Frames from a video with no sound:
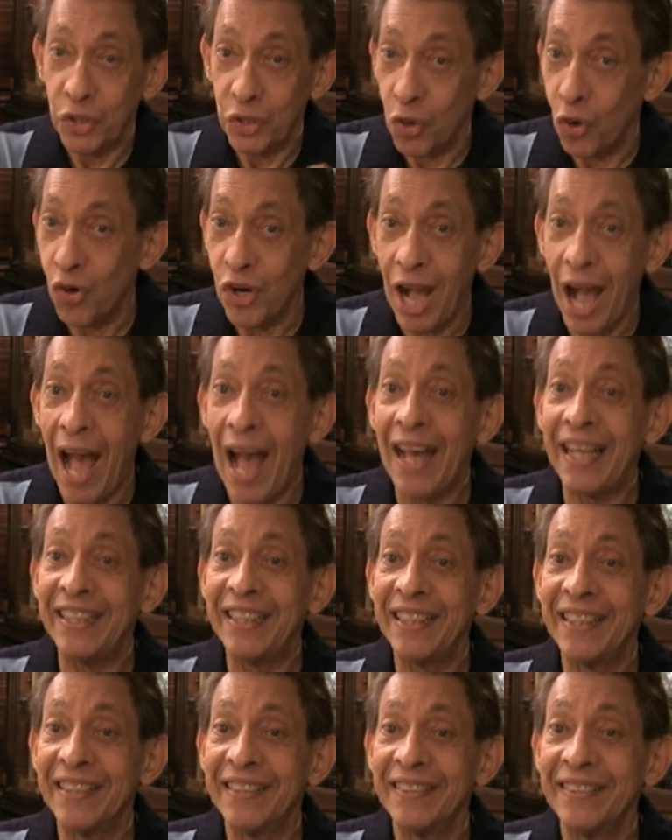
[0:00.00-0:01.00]
No
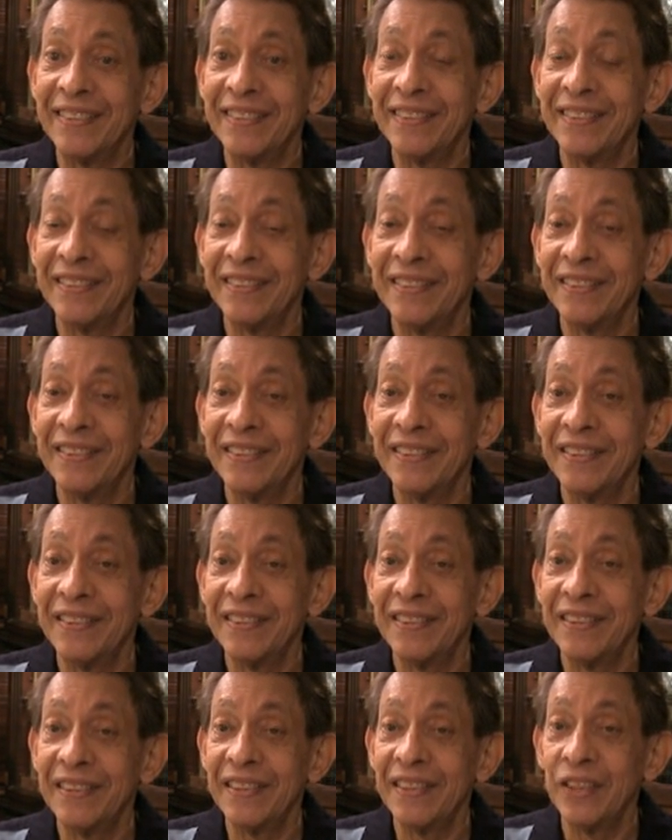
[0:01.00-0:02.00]
God,
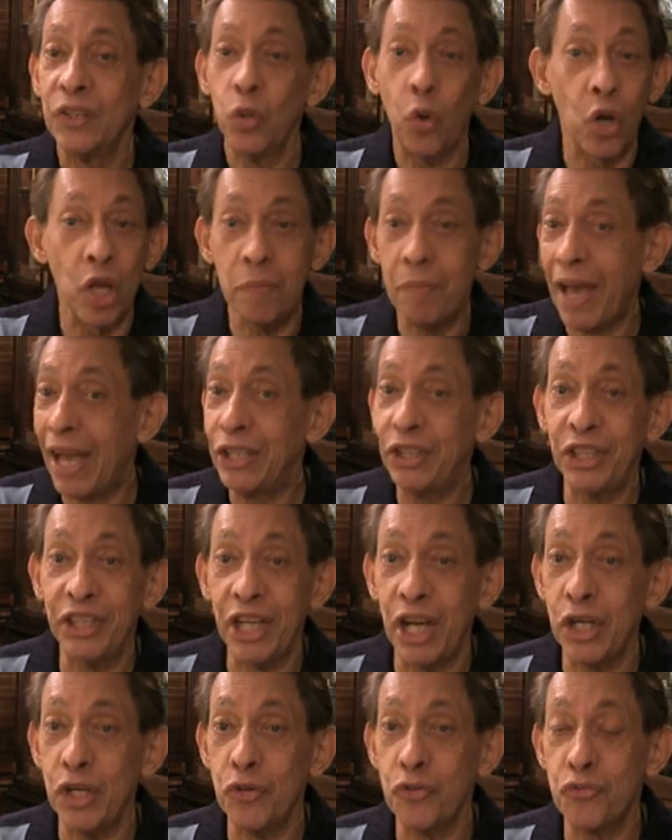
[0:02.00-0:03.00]
no
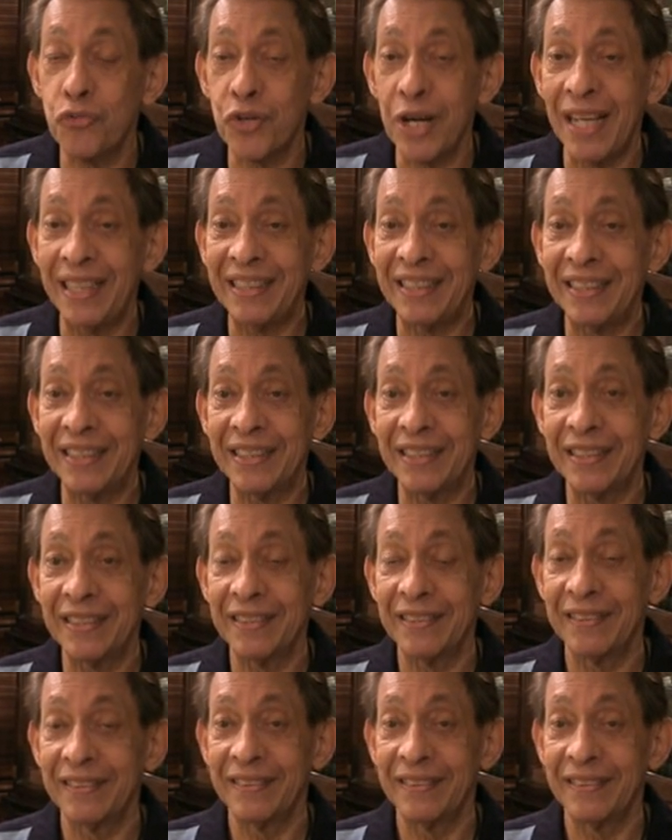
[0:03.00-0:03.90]
imaginary friends,